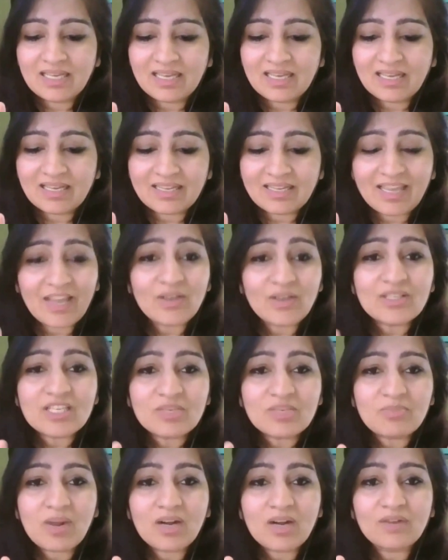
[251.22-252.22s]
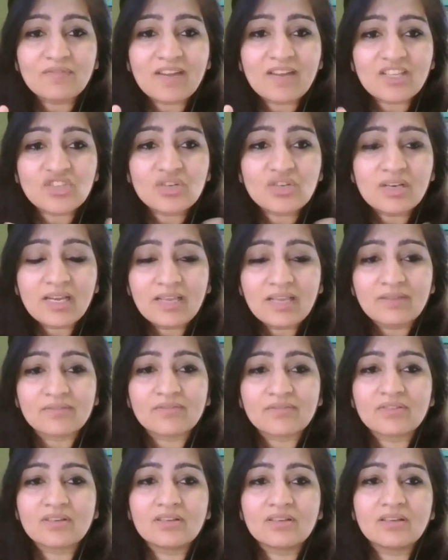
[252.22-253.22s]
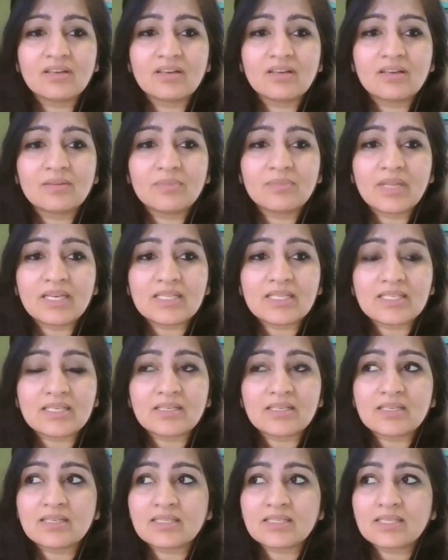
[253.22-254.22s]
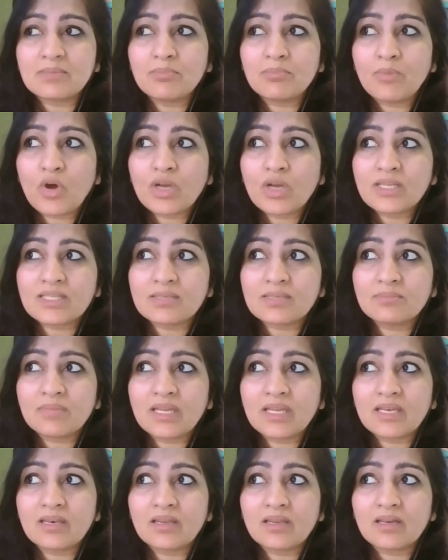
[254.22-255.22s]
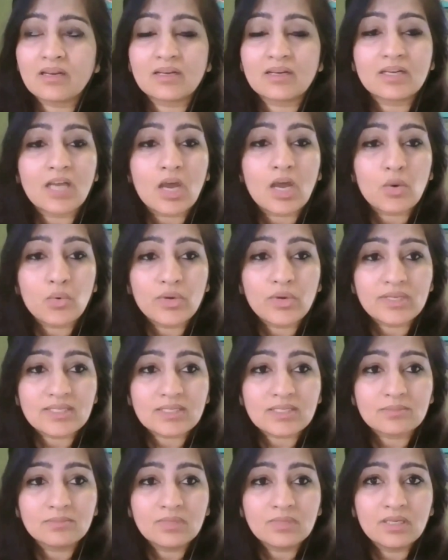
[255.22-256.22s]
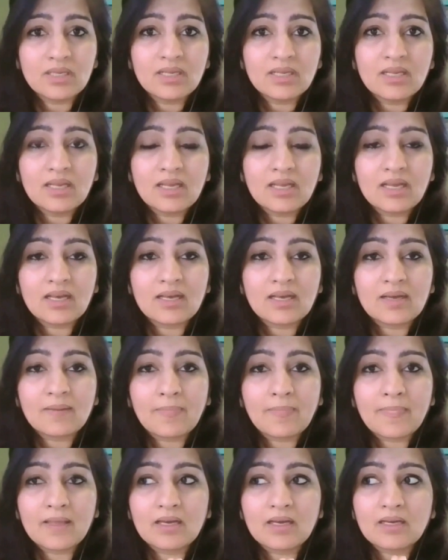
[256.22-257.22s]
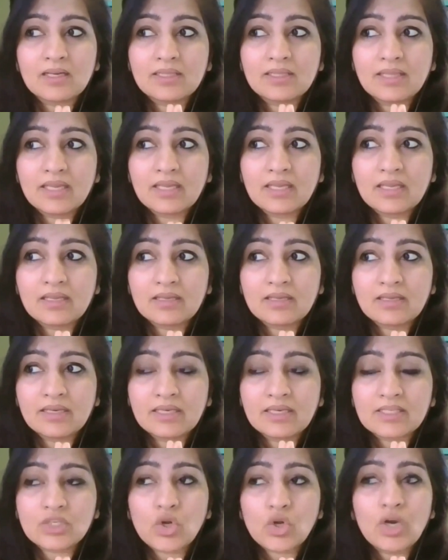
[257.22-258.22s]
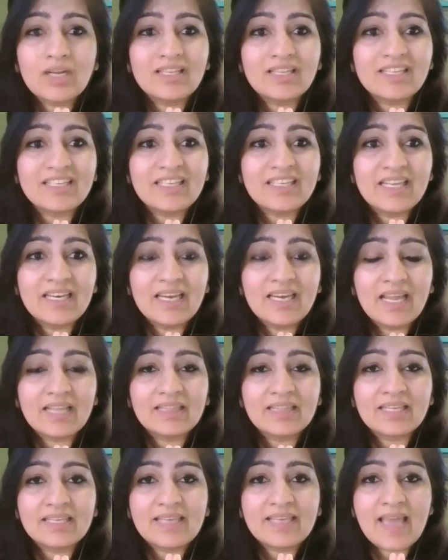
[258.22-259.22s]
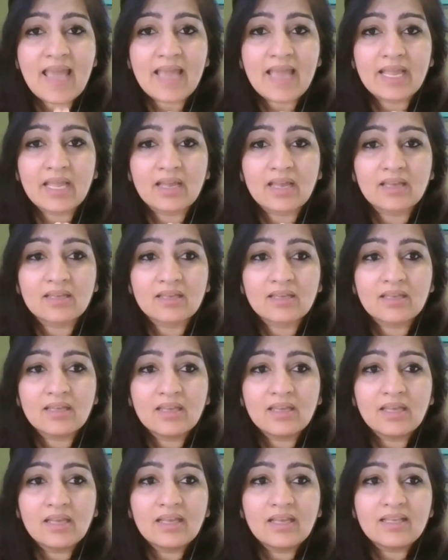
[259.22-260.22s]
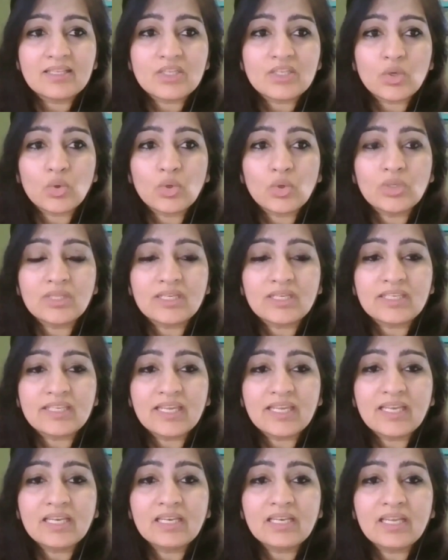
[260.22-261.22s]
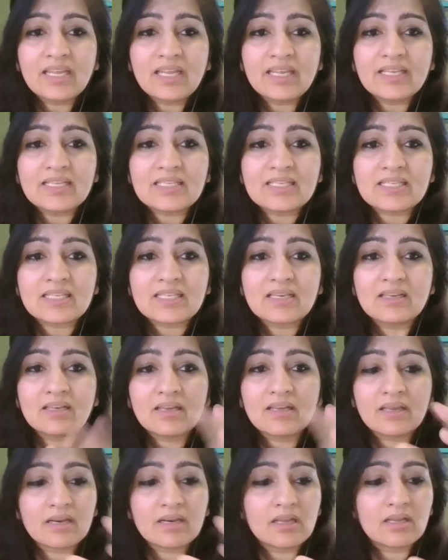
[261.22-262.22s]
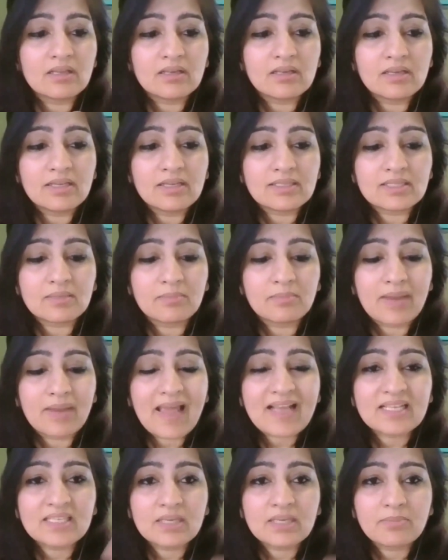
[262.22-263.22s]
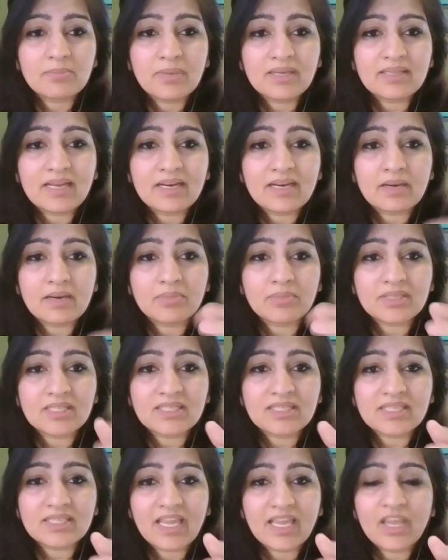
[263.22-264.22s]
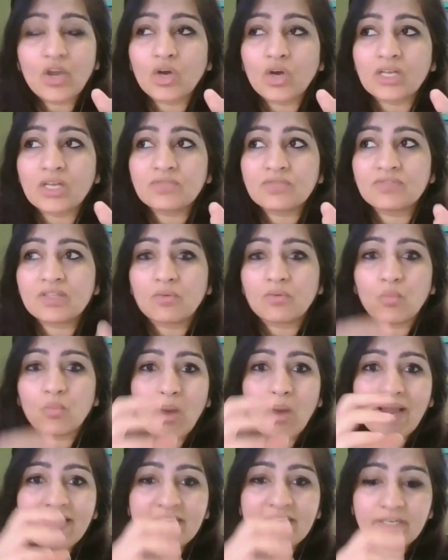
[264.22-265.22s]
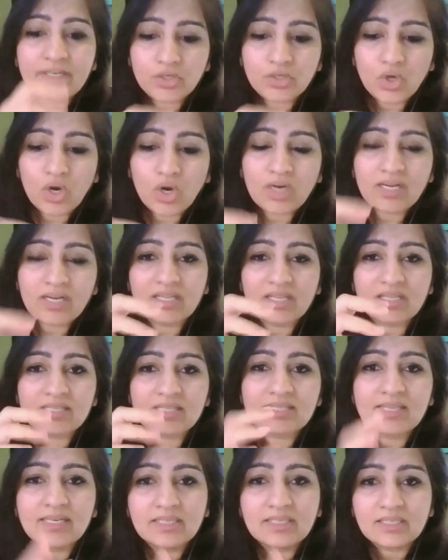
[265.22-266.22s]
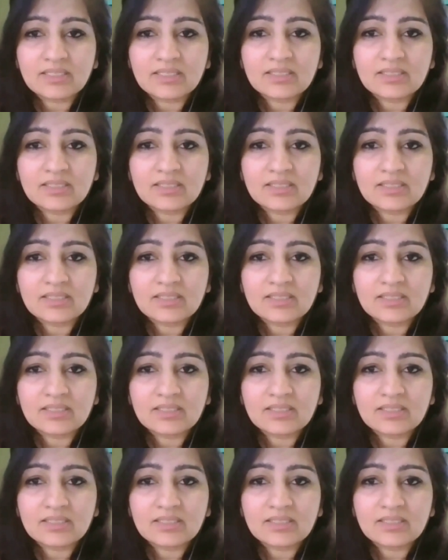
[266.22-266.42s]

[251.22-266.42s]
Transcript: chaos is part of natural life. There is a symbolism in Taoism. It is called the yin and the yang. So the yin is it's a black serpent that represents chaos with a white dot in the center.